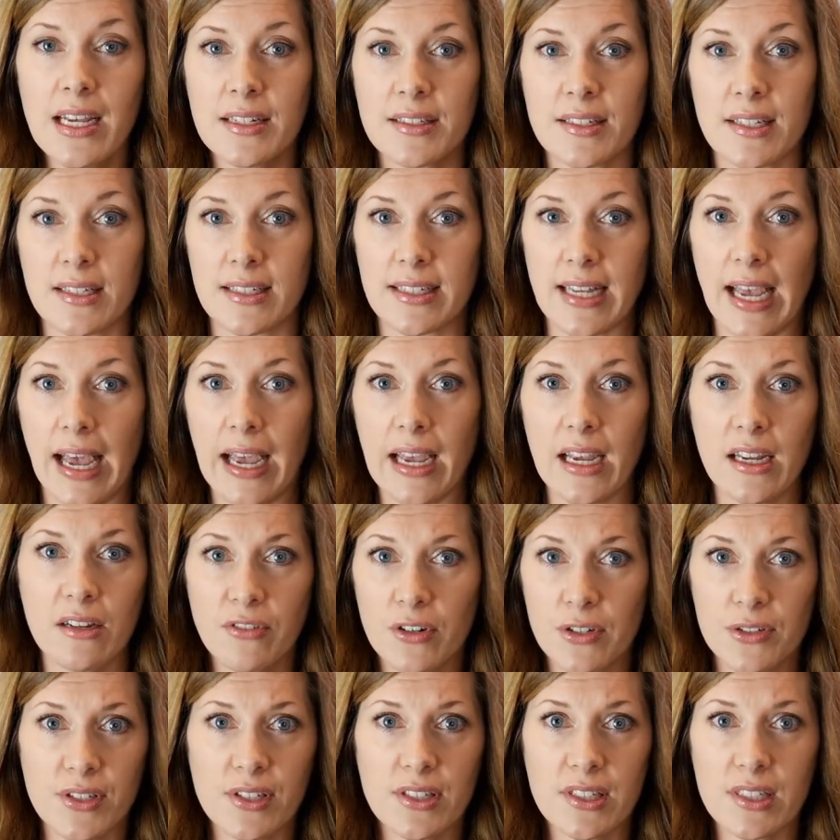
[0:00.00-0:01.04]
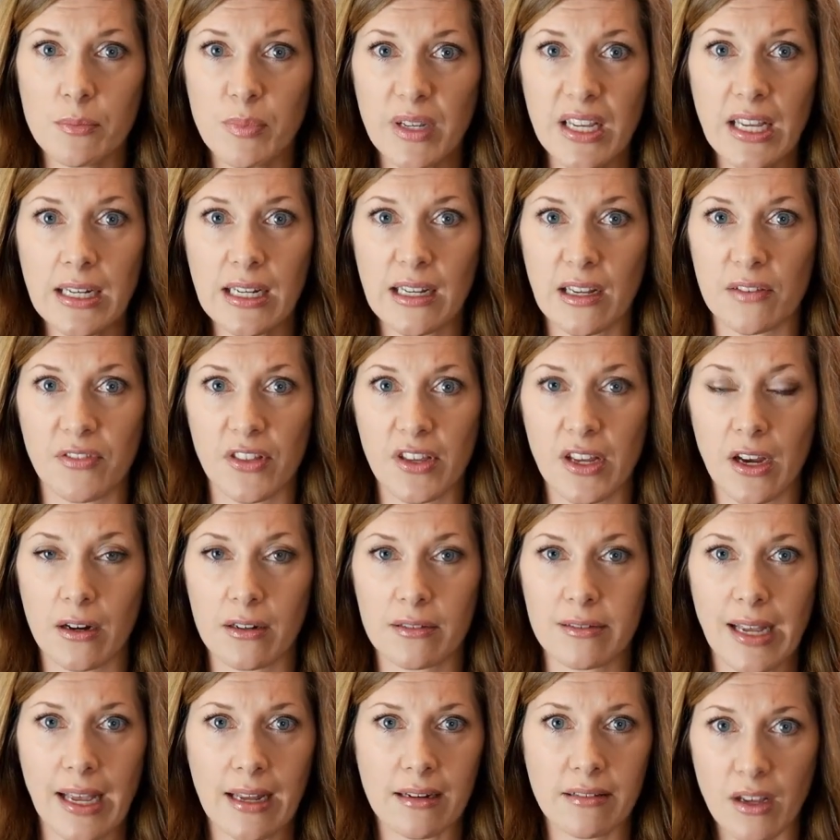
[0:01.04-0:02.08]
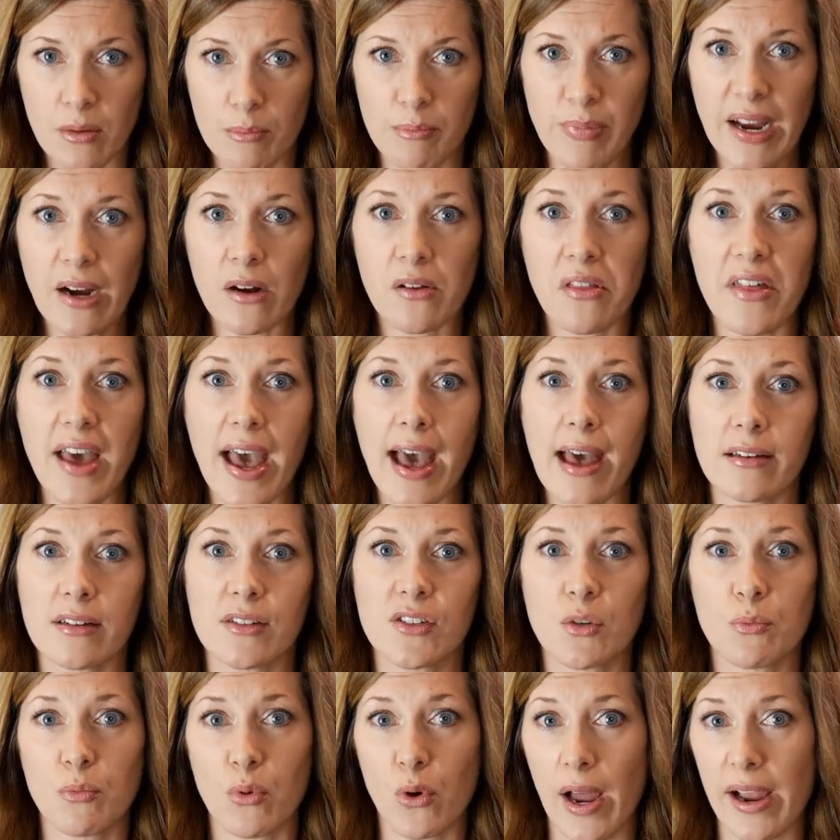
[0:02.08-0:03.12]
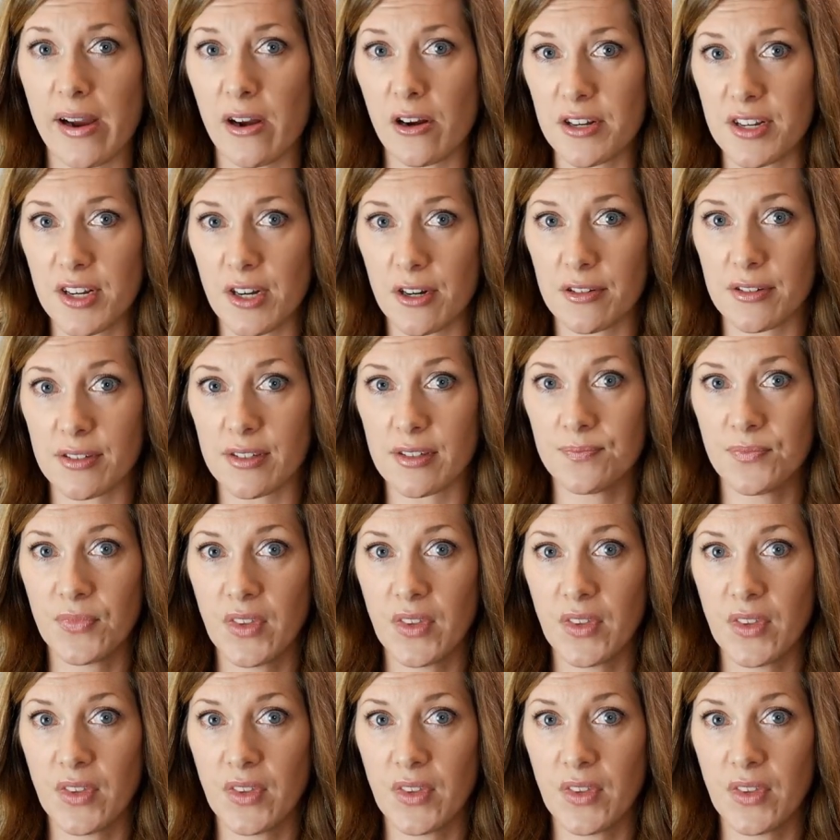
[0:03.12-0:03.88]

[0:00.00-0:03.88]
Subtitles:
today versus the beginning of the year and compare that to prior years.